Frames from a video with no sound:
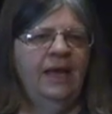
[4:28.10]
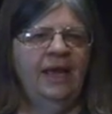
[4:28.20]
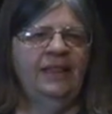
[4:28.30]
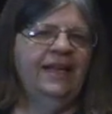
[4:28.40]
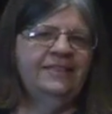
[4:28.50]

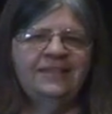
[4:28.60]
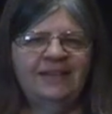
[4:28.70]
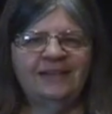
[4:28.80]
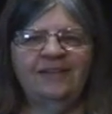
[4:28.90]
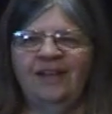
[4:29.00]
And that's a
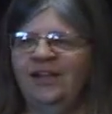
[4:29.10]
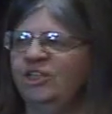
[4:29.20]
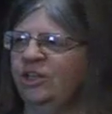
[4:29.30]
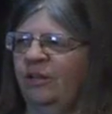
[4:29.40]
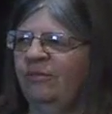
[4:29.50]

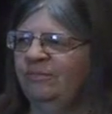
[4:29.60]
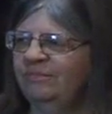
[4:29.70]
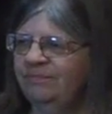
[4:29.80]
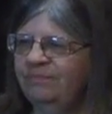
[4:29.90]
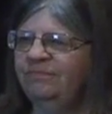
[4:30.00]
technological
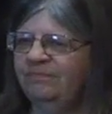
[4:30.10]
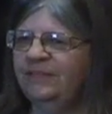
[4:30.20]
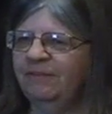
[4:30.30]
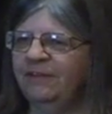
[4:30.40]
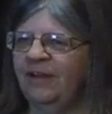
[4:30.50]

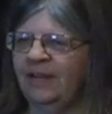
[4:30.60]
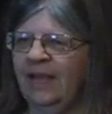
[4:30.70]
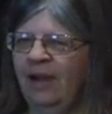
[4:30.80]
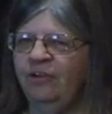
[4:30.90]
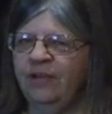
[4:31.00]

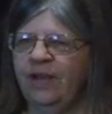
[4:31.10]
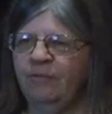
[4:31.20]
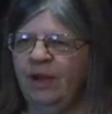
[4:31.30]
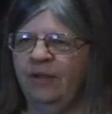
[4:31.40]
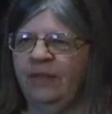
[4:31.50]
difficulty. How do you get
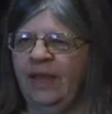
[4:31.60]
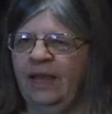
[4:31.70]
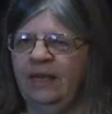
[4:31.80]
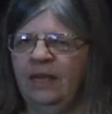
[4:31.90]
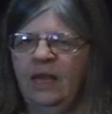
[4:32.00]
around
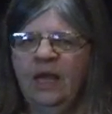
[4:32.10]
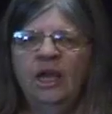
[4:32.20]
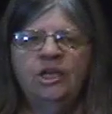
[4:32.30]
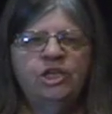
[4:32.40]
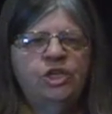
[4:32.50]
that?
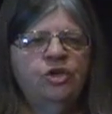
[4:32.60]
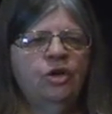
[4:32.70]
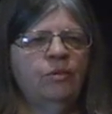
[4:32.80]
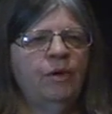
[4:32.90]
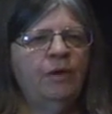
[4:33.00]

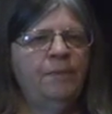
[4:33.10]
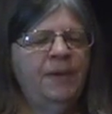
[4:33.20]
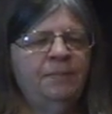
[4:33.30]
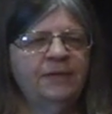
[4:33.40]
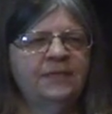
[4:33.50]
Sure, we
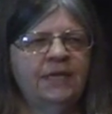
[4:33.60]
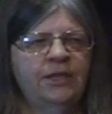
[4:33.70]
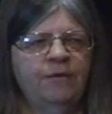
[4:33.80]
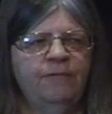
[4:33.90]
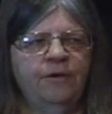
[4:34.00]
want people to
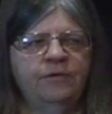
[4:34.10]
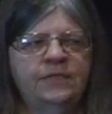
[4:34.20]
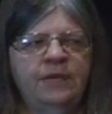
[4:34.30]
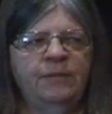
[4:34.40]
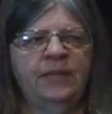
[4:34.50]
send their
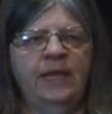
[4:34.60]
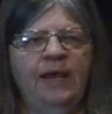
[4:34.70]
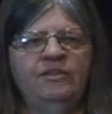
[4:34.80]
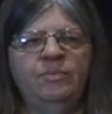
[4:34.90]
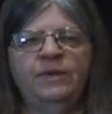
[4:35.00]
photos in, but they
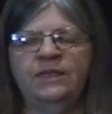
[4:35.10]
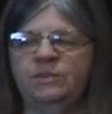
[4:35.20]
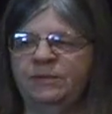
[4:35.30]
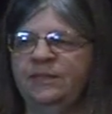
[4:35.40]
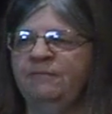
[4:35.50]
have to be a
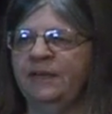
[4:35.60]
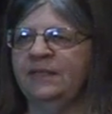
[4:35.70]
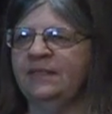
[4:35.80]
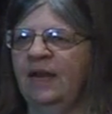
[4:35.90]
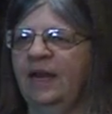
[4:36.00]

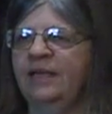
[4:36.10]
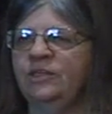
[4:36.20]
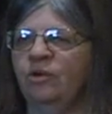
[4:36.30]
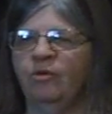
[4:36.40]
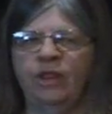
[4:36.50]
specific
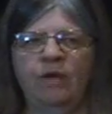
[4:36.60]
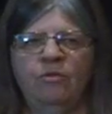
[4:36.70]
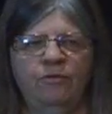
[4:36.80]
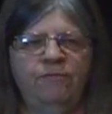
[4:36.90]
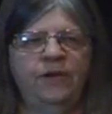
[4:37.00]
size or they
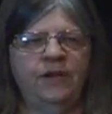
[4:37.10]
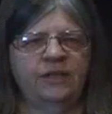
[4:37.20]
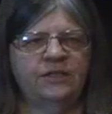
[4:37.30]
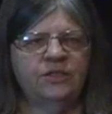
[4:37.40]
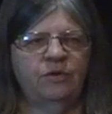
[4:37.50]
won't fit
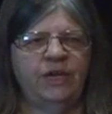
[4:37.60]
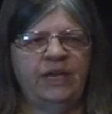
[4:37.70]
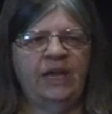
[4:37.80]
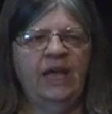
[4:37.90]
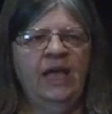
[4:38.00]
on the
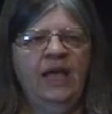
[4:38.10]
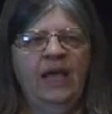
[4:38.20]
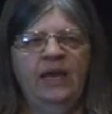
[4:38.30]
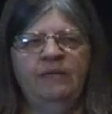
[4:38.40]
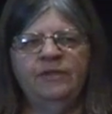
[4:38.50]
screen.
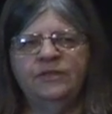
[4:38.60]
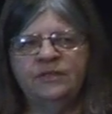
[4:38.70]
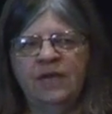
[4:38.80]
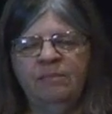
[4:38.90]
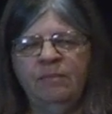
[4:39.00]
And if you
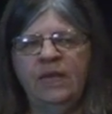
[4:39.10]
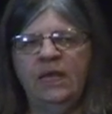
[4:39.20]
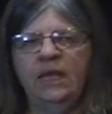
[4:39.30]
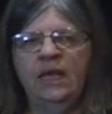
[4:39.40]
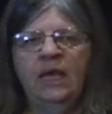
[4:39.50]
send
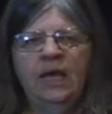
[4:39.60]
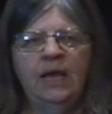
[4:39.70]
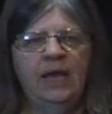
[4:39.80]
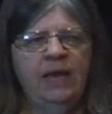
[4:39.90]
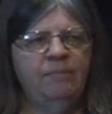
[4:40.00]
me
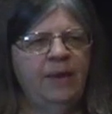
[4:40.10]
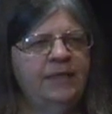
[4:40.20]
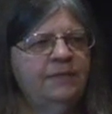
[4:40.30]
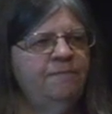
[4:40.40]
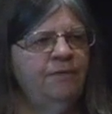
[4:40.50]
8
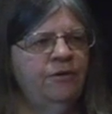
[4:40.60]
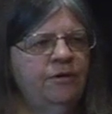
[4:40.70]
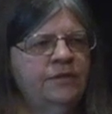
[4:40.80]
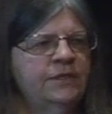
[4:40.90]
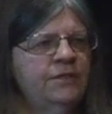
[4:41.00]
megs of
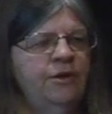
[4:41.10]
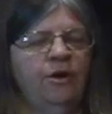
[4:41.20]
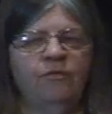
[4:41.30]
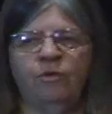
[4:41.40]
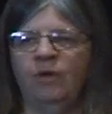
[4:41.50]
photos, it's going
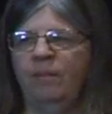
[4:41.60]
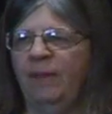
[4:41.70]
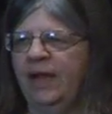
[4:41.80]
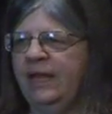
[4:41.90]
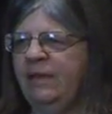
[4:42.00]
to
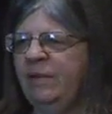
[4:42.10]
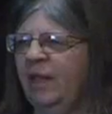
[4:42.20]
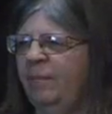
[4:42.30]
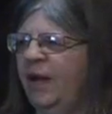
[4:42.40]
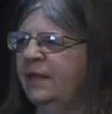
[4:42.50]
overwhelm my
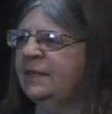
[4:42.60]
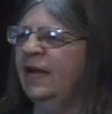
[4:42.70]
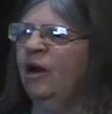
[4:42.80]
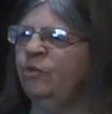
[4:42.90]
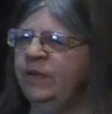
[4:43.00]
email box,
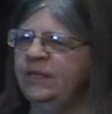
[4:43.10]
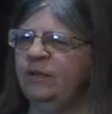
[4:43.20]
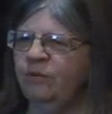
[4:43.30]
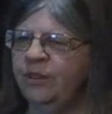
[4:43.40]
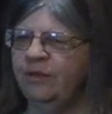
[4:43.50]
and how do we
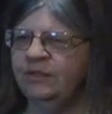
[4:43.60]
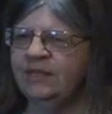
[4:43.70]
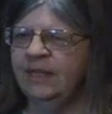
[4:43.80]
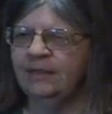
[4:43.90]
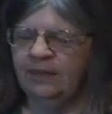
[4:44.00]
deal with
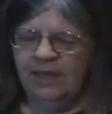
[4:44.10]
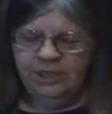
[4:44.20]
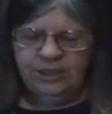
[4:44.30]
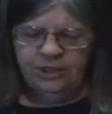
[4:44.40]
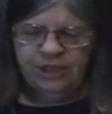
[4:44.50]
those
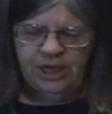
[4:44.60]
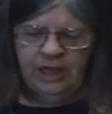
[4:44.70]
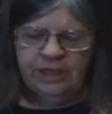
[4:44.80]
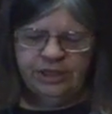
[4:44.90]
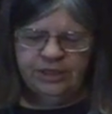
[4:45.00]
technological
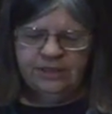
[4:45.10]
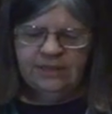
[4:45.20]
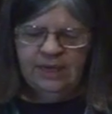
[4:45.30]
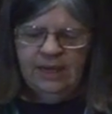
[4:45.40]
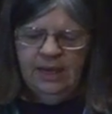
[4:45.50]
challenges?